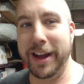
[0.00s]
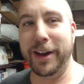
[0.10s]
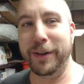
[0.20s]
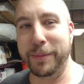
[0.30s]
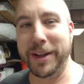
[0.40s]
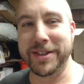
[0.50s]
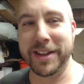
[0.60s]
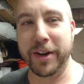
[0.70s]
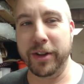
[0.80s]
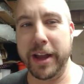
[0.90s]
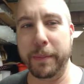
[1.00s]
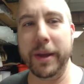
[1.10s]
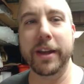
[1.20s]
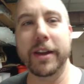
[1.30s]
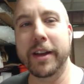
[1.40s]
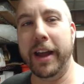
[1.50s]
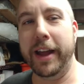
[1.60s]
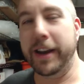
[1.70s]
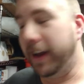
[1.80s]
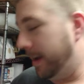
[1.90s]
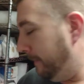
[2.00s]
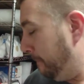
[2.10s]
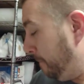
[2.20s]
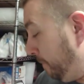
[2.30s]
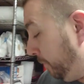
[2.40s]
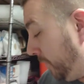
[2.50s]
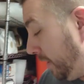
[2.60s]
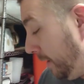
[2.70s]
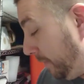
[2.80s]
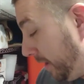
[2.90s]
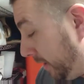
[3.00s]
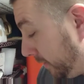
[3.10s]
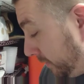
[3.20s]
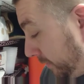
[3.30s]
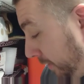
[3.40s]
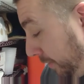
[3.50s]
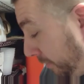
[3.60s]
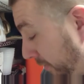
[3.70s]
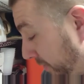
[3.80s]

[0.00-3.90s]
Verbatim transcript: now because they don't like me, and uh, I'm gonna I'll throw